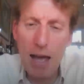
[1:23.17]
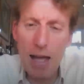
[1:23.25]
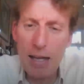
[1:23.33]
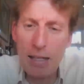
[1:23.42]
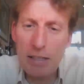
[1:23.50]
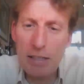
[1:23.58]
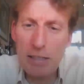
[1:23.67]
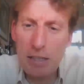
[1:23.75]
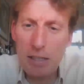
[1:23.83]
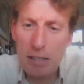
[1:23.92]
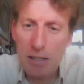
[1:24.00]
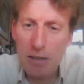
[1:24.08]
And
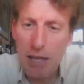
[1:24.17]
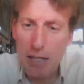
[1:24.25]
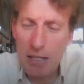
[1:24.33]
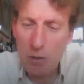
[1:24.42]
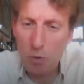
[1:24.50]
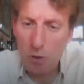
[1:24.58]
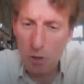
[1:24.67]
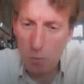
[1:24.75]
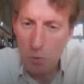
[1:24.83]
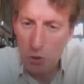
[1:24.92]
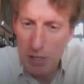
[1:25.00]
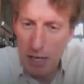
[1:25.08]
then it would
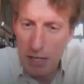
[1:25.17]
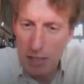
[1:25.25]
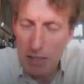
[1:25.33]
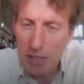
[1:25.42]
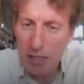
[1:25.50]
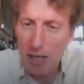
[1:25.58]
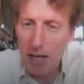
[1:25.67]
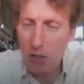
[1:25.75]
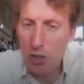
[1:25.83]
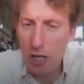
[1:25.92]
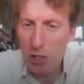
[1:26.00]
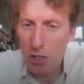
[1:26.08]
mutated
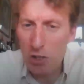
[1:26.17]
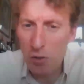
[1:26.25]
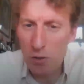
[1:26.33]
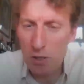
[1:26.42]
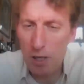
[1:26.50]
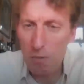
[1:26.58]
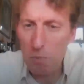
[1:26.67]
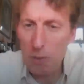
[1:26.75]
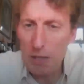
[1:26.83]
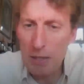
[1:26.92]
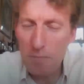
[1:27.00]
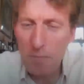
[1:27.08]
and change into a type
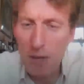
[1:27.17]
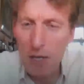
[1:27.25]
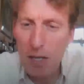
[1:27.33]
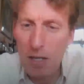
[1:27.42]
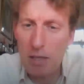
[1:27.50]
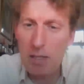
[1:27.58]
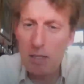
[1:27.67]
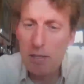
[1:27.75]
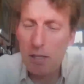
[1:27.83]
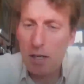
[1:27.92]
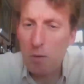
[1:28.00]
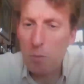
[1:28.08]
B.
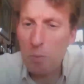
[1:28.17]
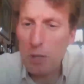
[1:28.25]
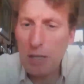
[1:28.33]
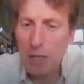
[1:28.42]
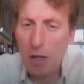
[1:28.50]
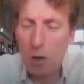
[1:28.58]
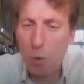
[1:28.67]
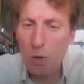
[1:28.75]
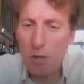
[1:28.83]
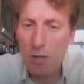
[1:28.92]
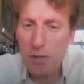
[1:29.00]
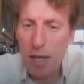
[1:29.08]
This type B
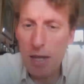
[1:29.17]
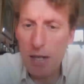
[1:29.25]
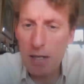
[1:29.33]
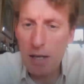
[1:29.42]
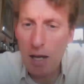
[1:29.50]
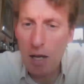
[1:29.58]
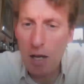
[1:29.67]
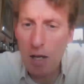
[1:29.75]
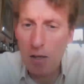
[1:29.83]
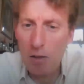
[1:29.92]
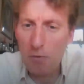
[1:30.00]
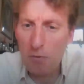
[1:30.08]
was then
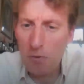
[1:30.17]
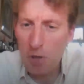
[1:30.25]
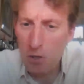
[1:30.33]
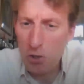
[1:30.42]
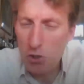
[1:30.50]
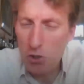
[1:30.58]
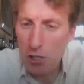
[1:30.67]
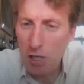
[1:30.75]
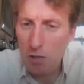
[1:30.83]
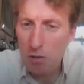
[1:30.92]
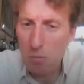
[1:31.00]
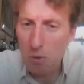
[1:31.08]
the first
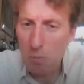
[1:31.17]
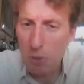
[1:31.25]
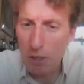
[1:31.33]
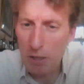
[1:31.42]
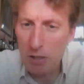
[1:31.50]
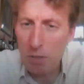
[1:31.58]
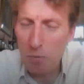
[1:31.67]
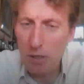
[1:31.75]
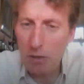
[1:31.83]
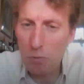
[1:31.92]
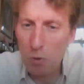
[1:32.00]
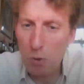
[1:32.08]
genome to be picked up
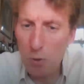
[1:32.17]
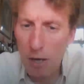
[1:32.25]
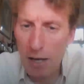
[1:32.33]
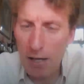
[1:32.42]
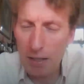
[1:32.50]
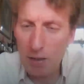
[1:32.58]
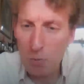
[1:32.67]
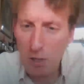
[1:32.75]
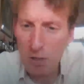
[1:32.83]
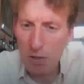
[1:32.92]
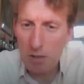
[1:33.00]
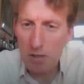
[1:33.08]
in Wuhan
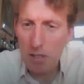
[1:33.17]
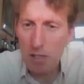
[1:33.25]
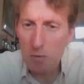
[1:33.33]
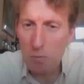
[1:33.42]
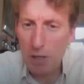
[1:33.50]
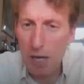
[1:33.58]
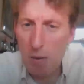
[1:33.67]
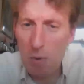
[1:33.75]
when the disease became